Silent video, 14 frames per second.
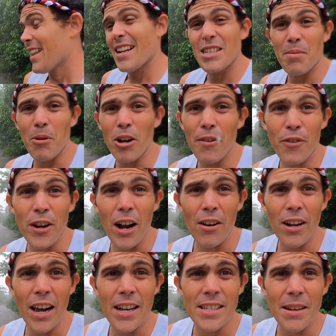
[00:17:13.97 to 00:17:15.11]
that's about it for now,
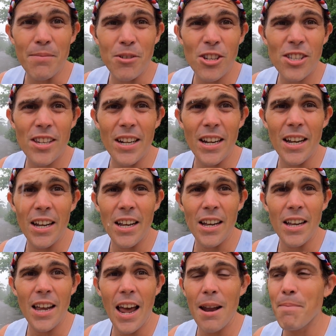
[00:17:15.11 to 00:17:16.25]
guys. I'm just
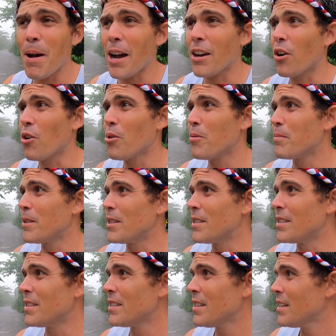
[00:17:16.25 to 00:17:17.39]
gonna head back home
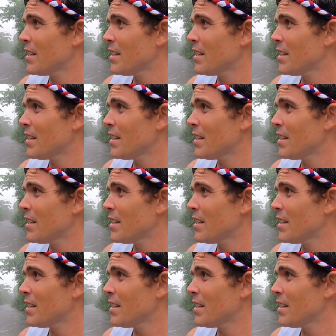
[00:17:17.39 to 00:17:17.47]
and